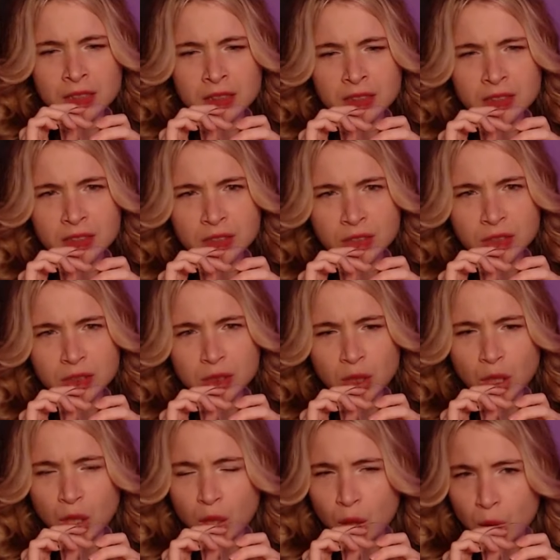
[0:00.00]

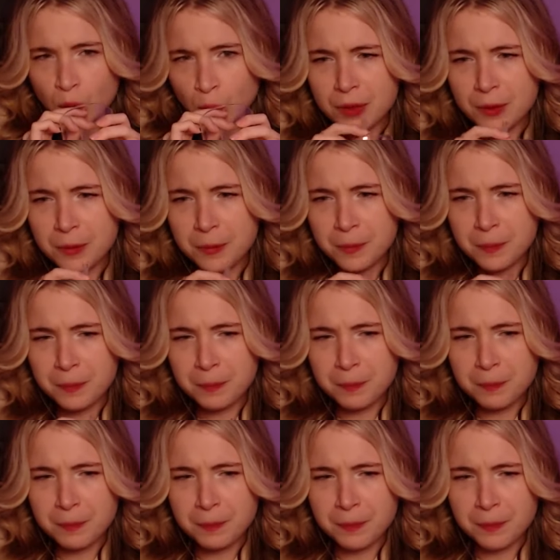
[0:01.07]

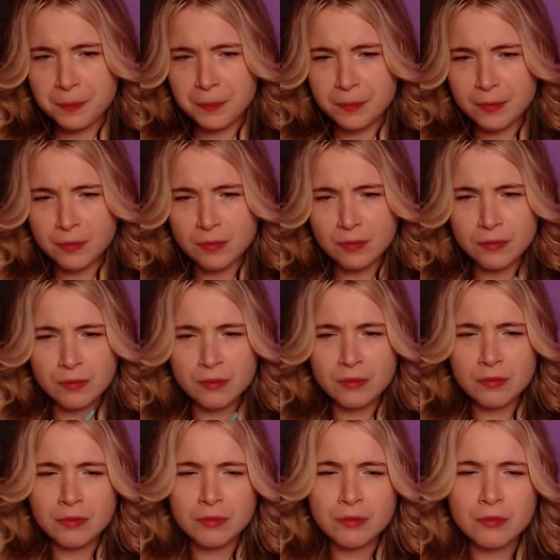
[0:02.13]

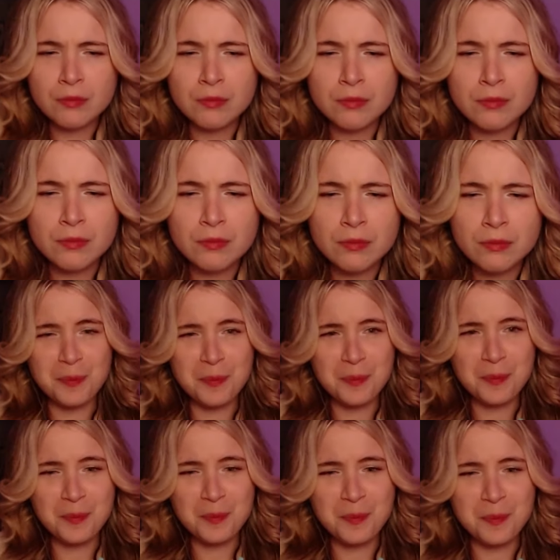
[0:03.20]

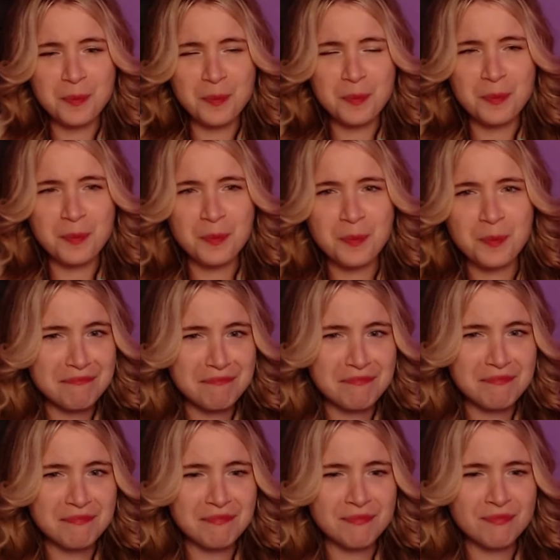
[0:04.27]

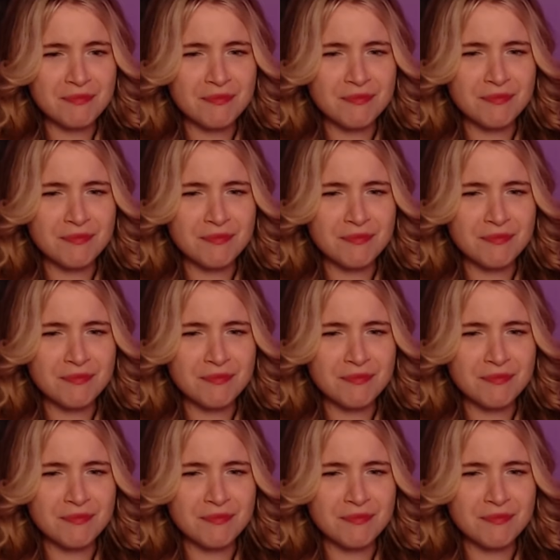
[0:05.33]
Nobody speaks.